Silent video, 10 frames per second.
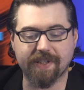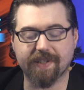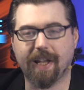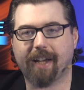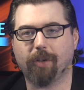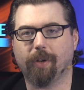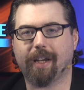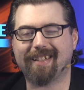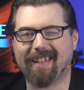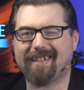this is
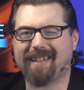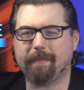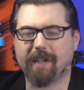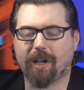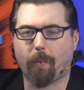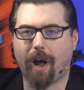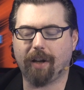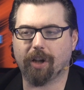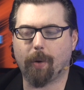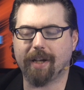accurate. It, it seems like a
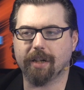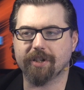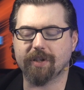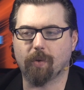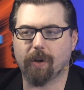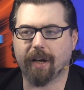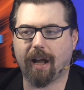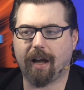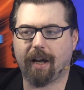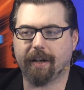while ago I did a
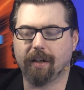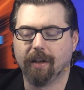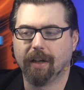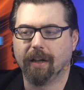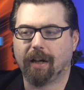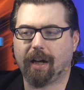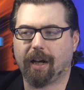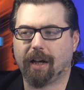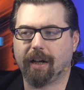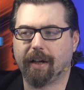story on
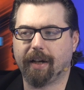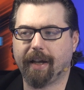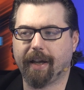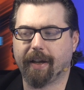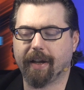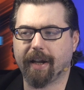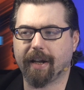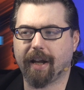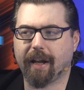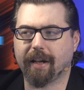uh, a,
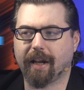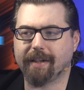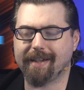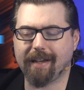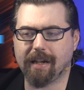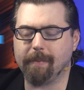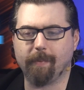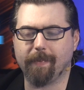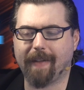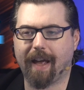a, a,
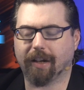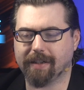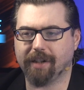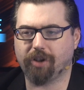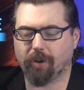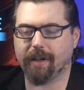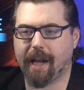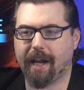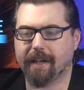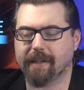team that did
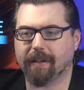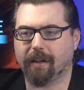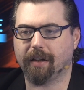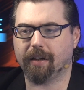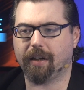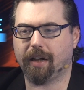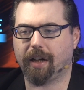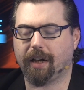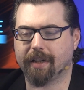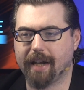create
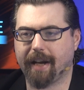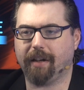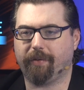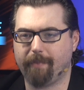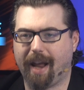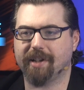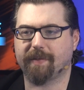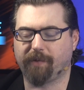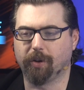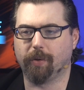uh, a negative
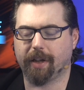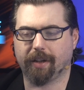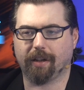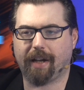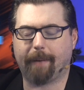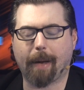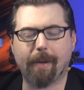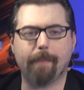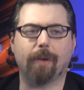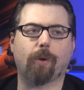mass fluid in the lab. I
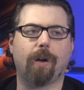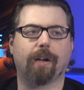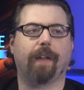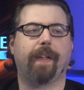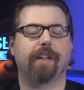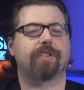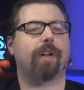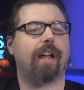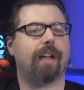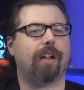might be wrong on that,
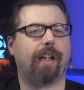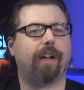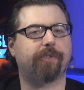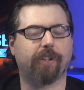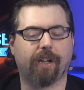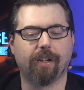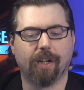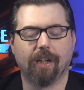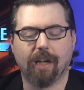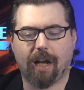so I, will have to
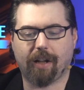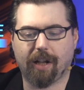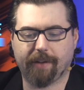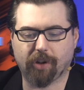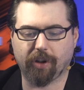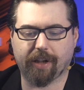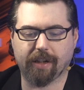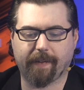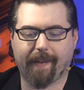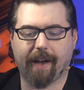I'll, I'll, have to look
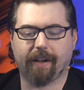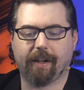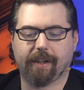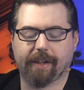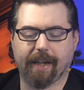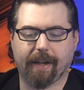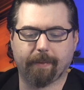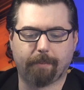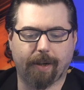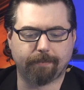into that uh,
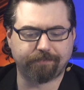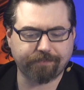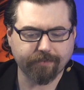again. But